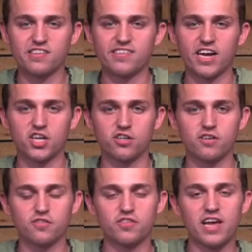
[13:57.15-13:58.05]
section
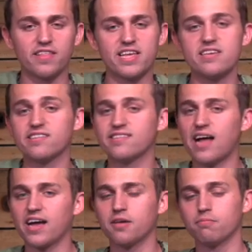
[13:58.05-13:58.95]
of saying that he is
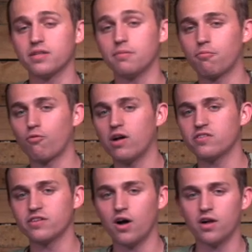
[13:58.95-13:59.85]
not complete,
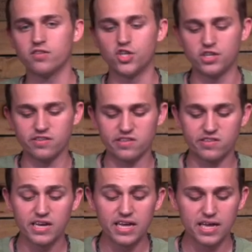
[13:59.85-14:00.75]
pressing on to Jesus.